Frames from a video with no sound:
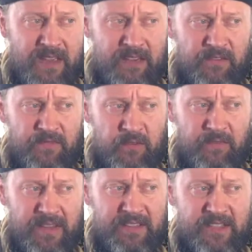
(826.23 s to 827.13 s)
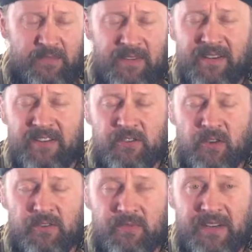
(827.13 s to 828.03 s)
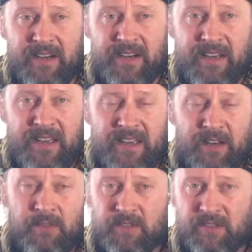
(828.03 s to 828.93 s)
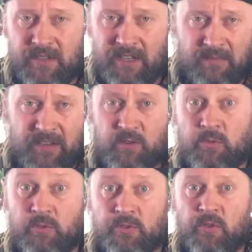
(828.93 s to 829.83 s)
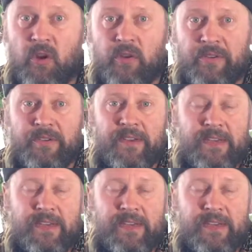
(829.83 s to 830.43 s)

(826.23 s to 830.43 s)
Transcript: at a few places we've had shots where it was a little bit too strong,